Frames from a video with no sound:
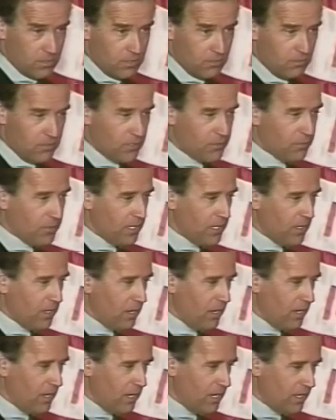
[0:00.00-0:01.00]
with
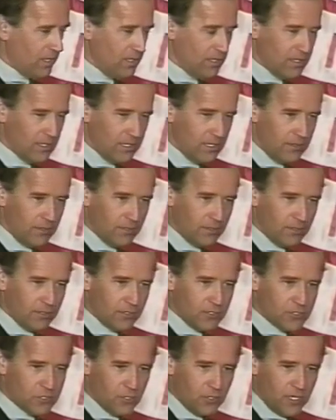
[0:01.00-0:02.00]
regard to the
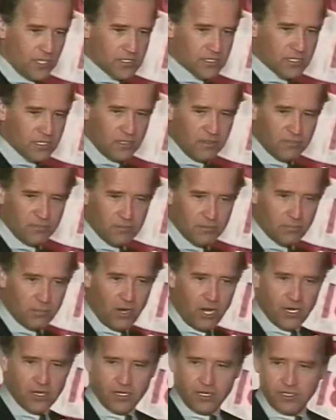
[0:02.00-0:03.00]
choice of
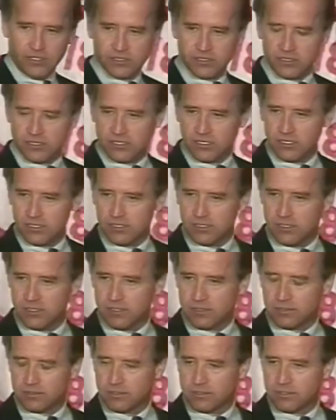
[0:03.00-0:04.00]
partners,
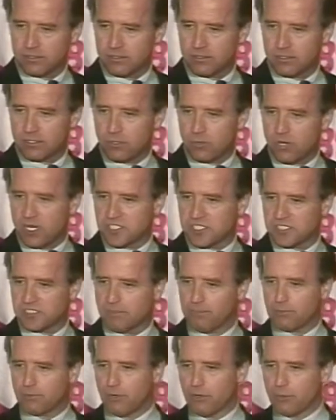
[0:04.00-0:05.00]
question
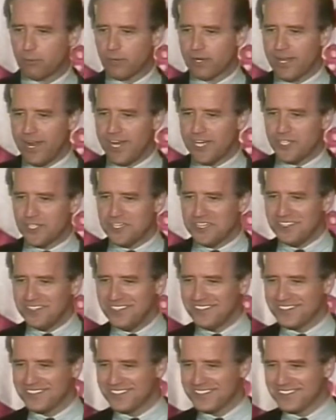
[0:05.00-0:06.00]
of procreation.
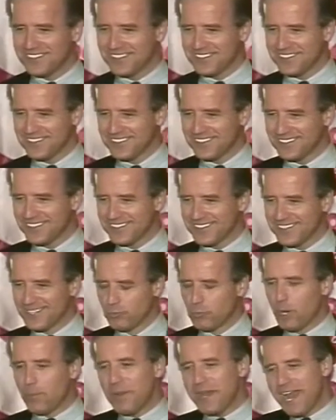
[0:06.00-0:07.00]

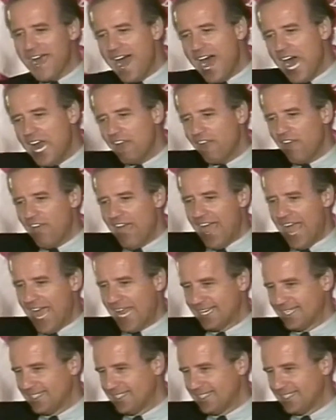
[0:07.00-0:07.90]
We're beyond that.